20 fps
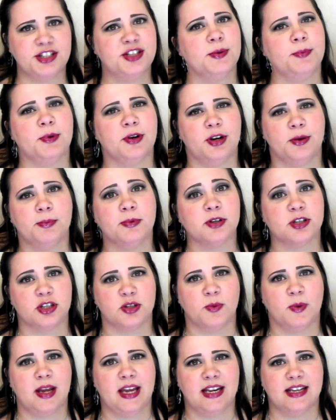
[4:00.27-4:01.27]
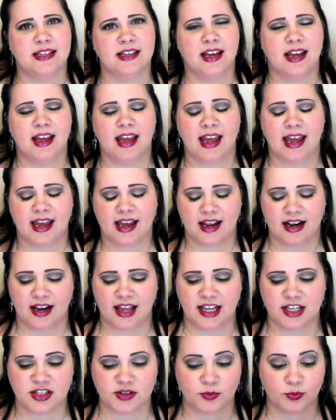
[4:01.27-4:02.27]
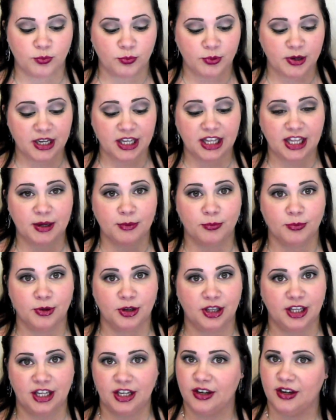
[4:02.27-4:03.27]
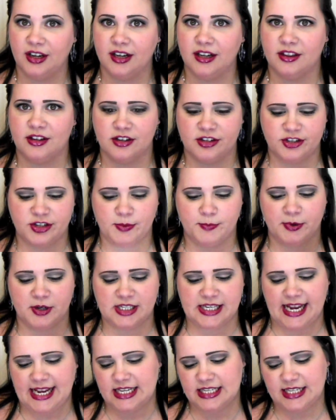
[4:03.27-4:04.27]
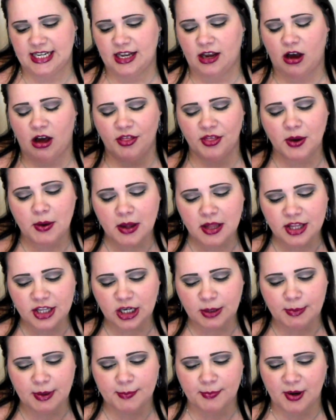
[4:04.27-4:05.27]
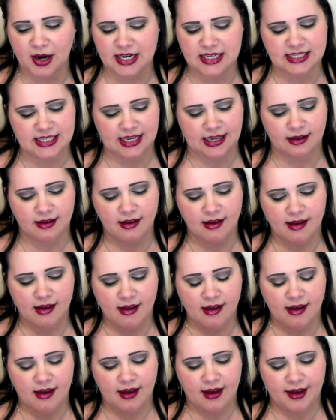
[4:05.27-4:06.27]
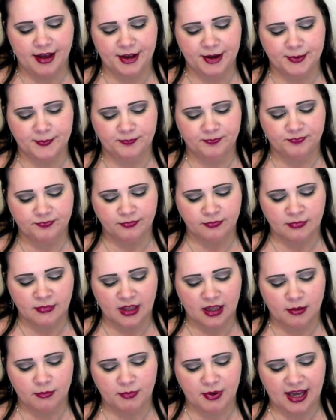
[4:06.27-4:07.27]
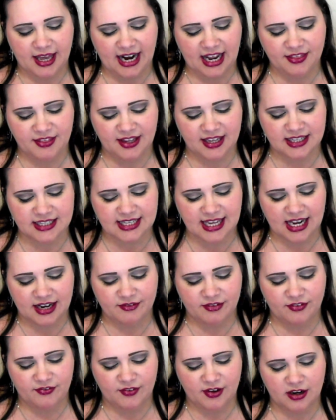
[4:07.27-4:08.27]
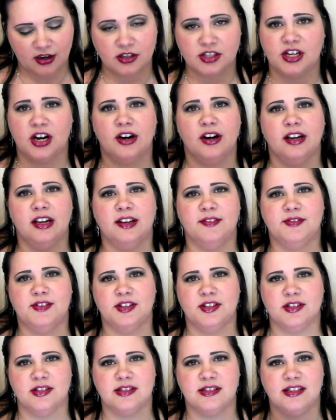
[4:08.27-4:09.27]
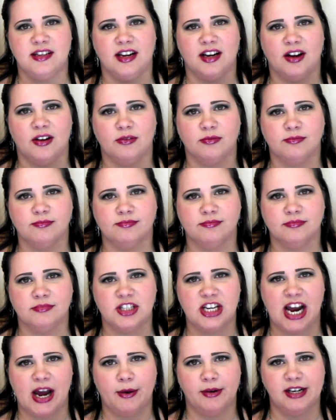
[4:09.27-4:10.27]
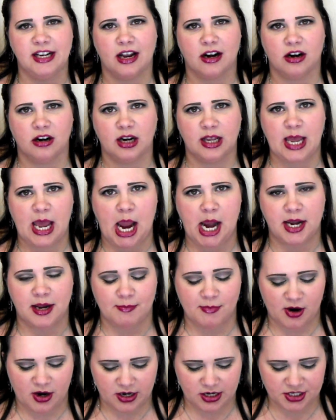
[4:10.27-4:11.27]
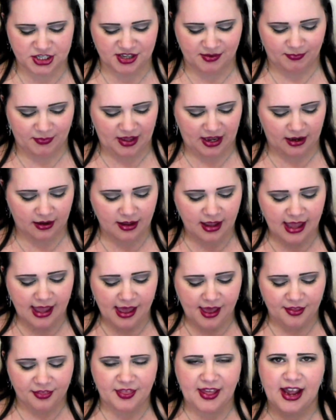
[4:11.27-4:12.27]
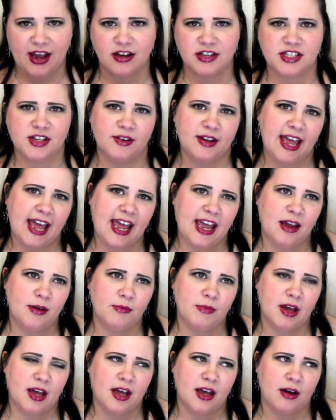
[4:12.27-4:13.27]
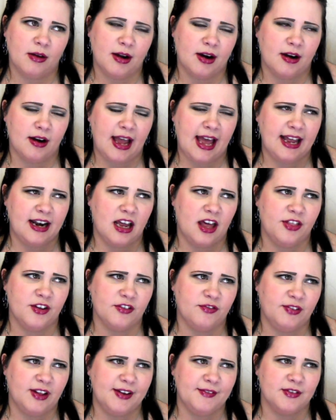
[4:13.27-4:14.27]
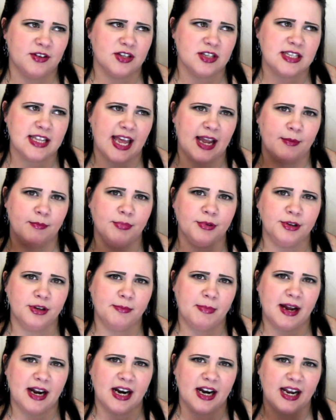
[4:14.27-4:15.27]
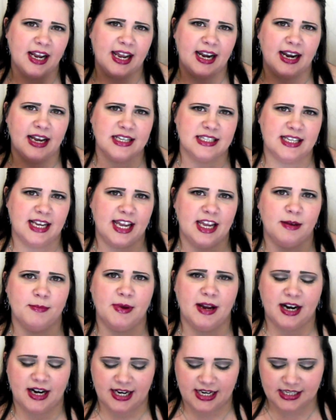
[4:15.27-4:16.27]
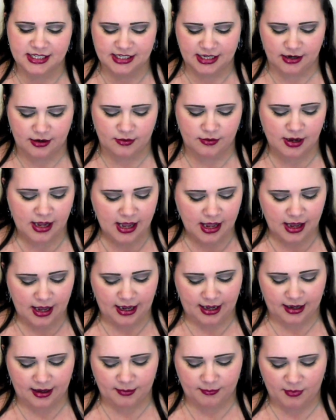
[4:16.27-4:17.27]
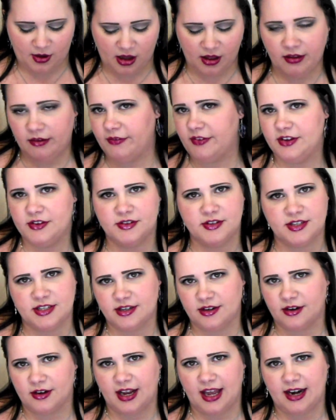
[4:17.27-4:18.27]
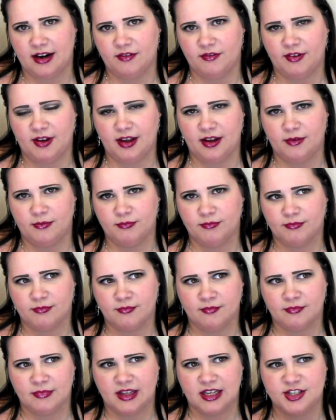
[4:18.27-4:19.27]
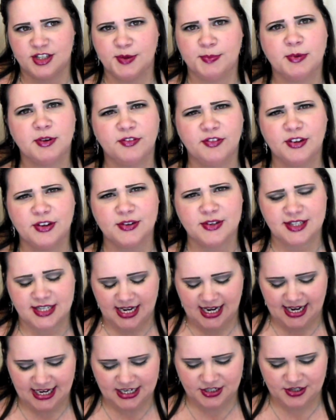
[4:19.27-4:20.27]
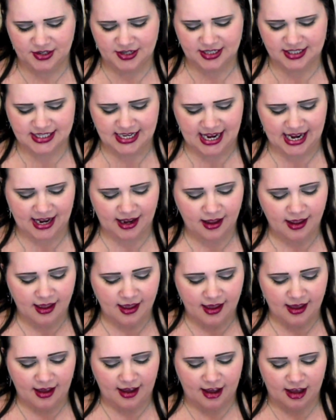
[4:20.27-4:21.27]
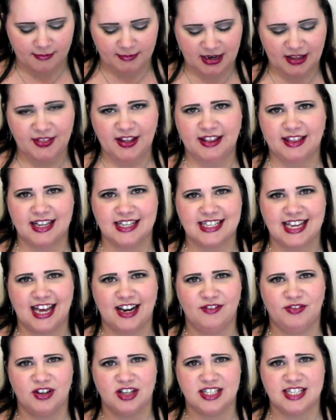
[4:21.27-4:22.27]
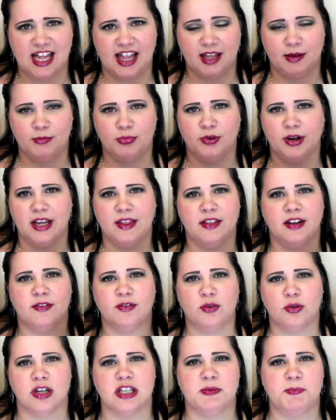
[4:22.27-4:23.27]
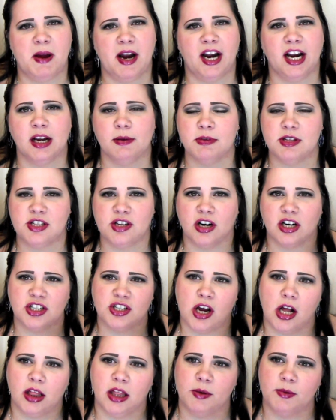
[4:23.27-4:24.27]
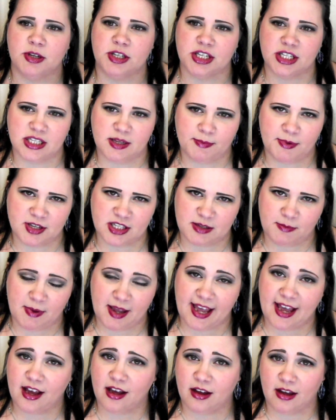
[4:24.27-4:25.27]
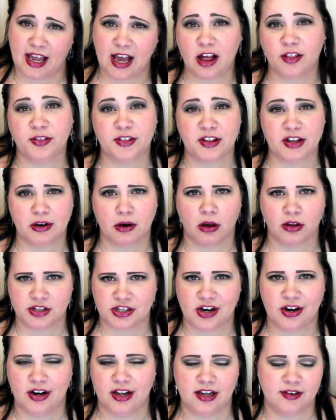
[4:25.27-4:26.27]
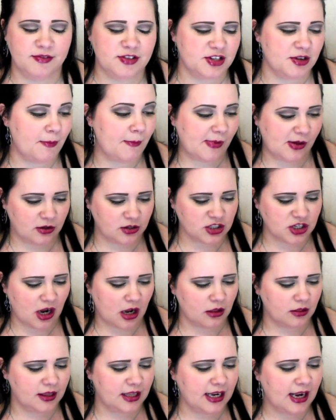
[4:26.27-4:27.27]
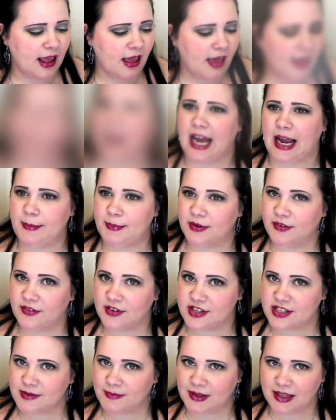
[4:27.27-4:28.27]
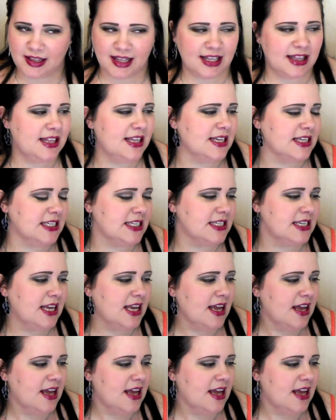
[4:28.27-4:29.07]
super duper sweet, and it's really good. They're super tasty, although a little bit pricey, but I think it's kind of a fun alternative to just, you know, chowing down on a candy bar or something. They also came or had other flavors like blueberry and acai berry, so all of those are kind of superfoods, I guess you could say, and I think that's kind of their selling point. And then of course pairing it with dark chocolate, which is supposed to be a healthier alternative to milk chocolate. I prefer something like this.